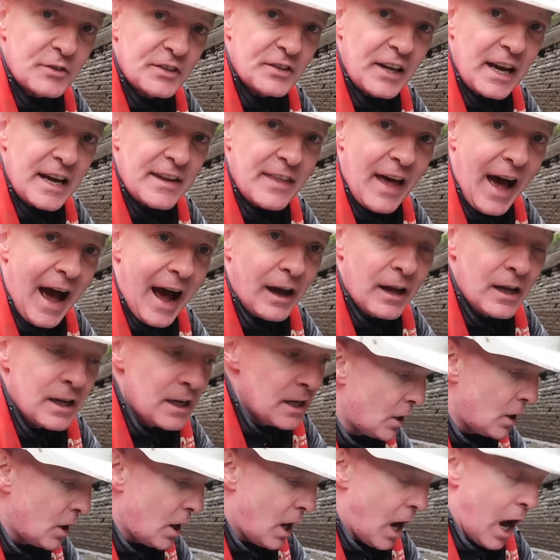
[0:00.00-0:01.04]
see that.
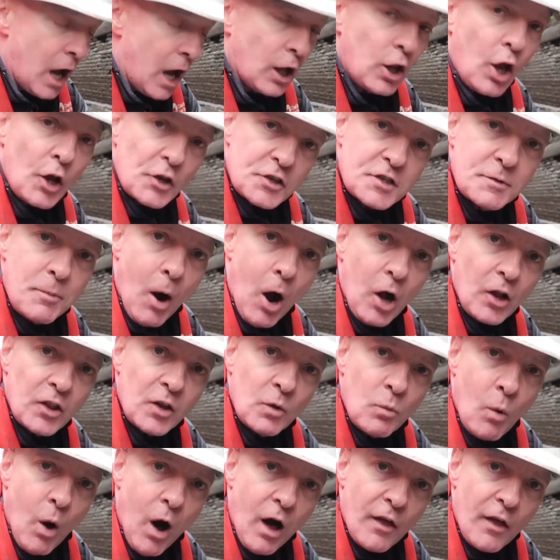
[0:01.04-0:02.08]
A lot smaller
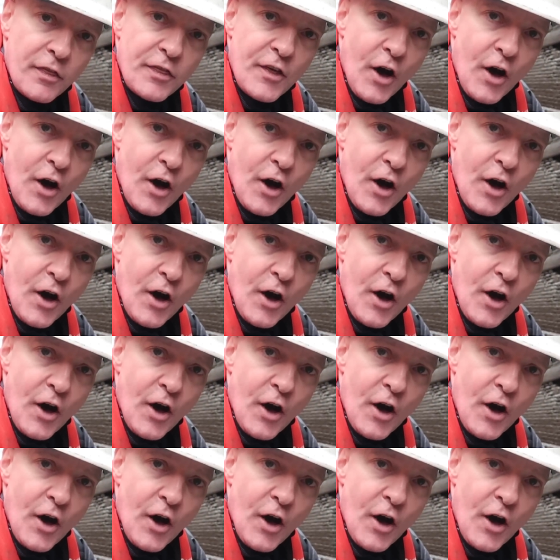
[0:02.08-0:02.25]
than what I